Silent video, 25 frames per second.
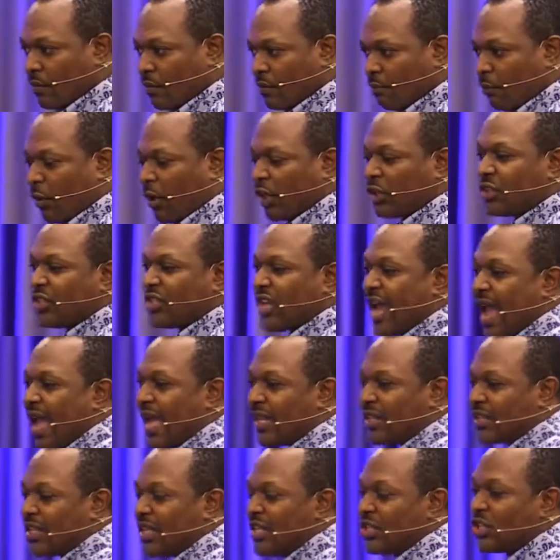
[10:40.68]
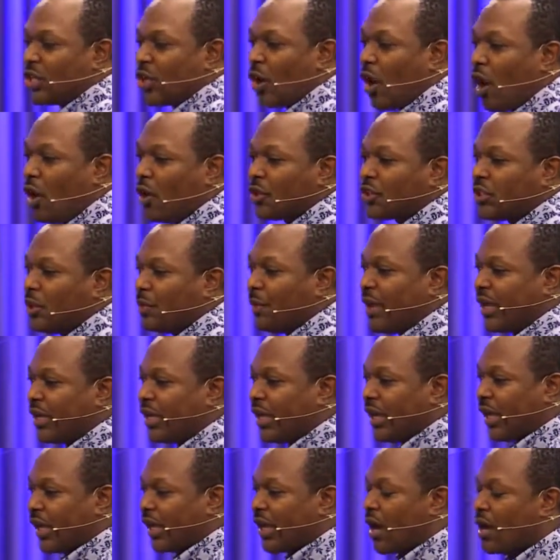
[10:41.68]
But death is the ultimate
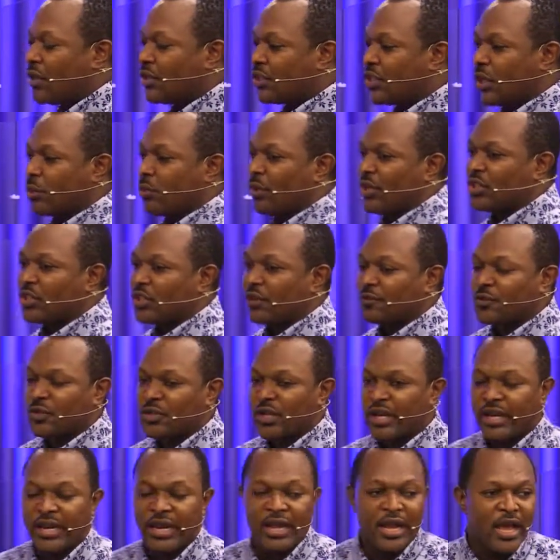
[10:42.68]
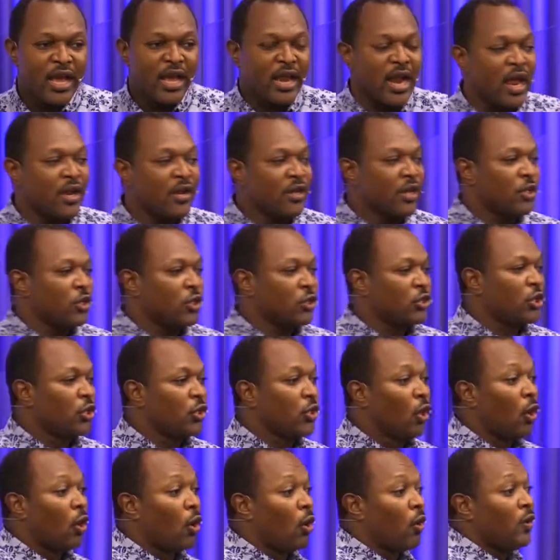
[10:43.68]
consequence of sin. And I need you to
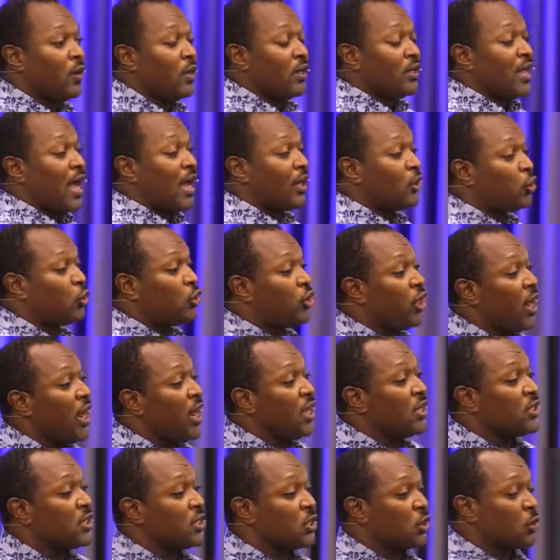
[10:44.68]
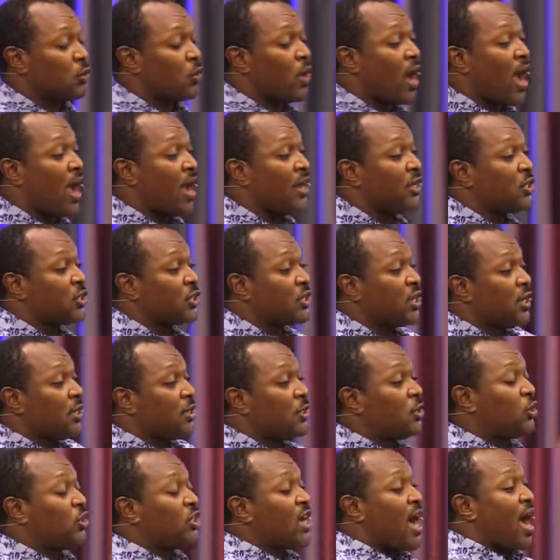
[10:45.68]
know that Jesus Christ
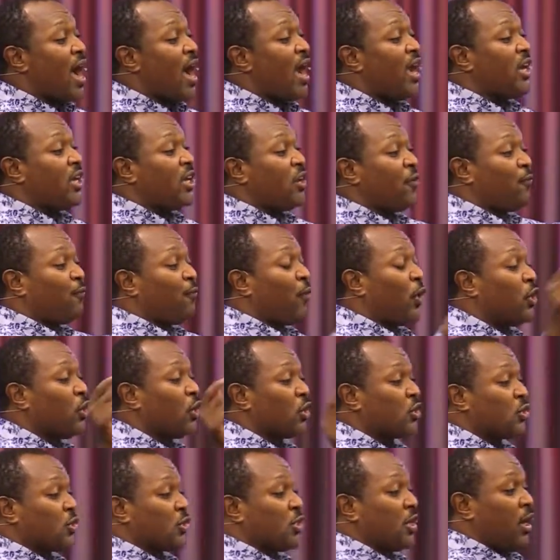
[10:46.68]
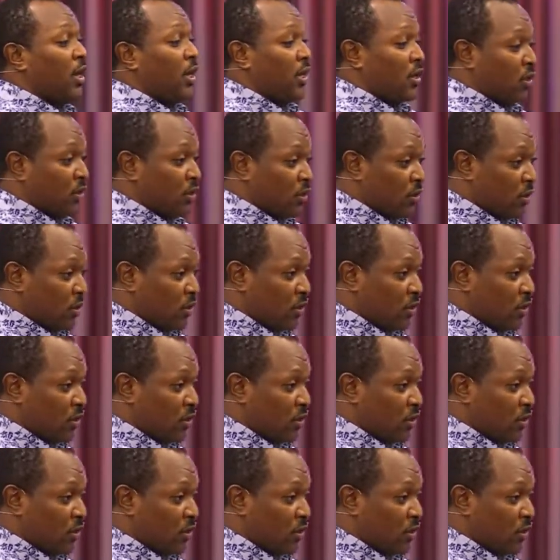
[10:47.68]
died for your sins.